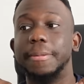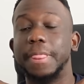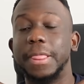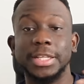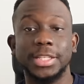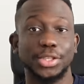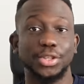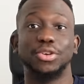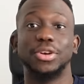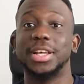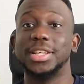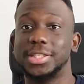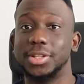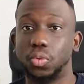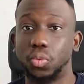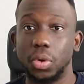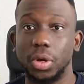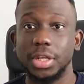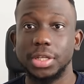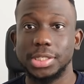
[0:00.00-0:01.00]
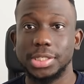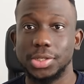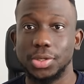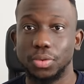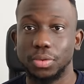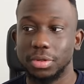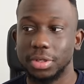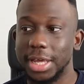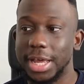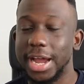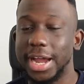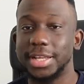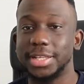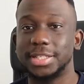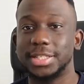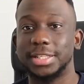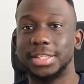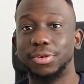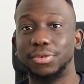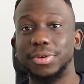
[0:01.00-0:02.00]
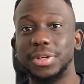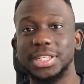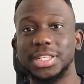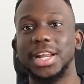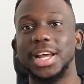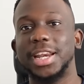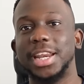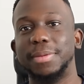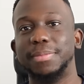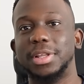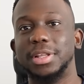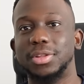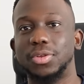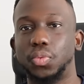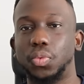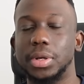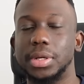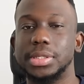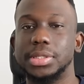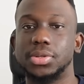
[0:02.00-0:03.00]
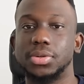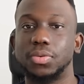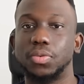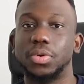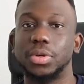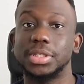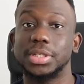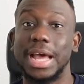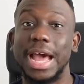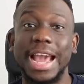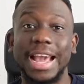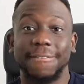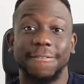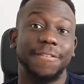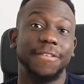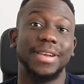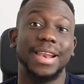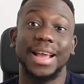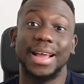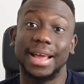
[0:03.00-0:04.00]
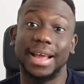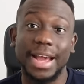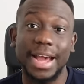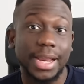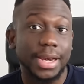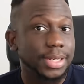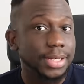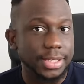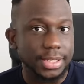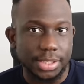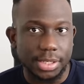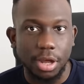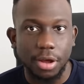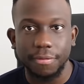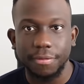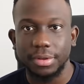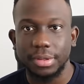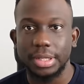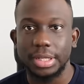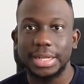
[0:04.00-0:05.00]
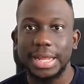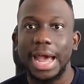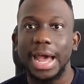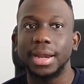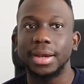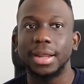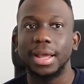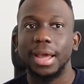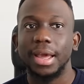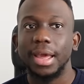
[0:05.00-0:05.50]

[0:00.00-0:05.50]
it's known as the Willis Zone. Guys, the reason I named it the Willis Zone was I feel like I kind of discovered it. And